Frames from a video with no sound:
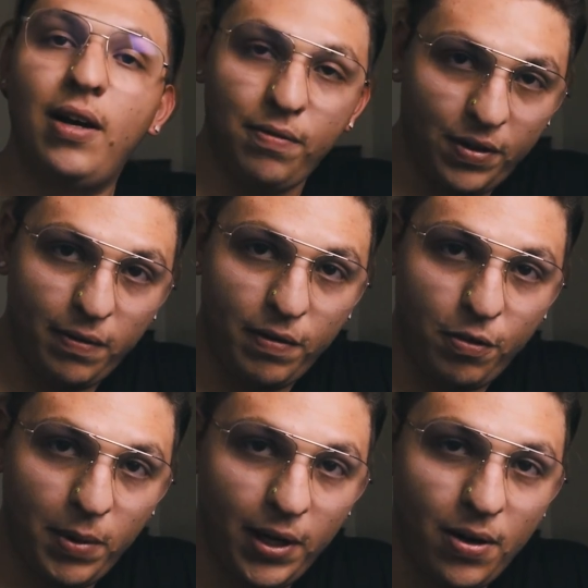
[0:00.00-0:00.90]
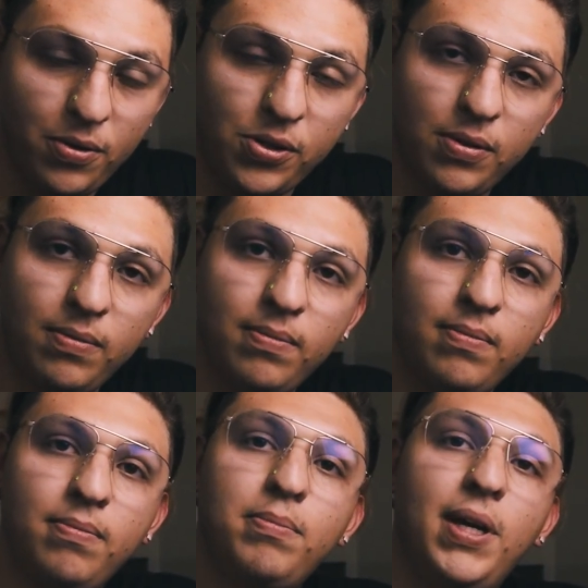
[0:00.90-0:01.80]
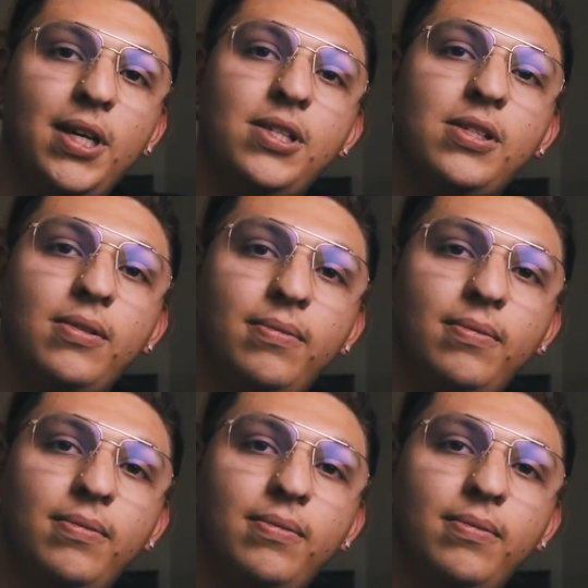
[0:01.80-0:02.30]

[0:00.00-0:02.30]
of Fluffy Flamingos. Peace.